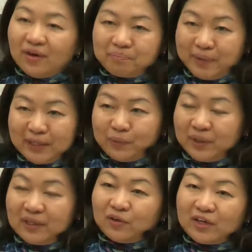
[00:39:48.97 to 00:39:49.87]
By the way,
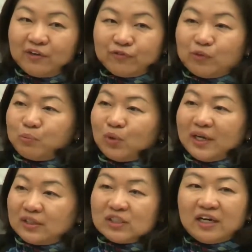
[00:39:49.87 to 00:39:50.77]
they're looking for more
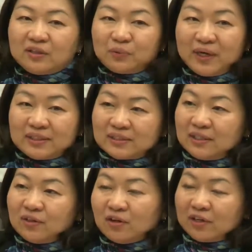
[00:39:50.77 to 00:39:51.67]
like China rights. They're
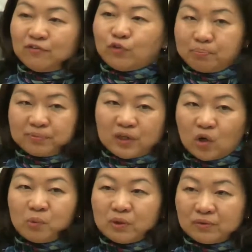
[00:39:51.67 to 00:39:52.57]
not looking for
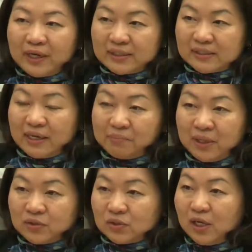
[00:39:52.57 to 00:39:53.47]
global rights that
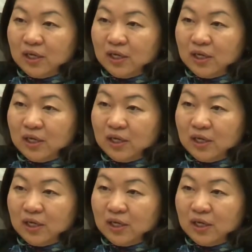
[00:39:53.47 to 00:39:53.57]
much.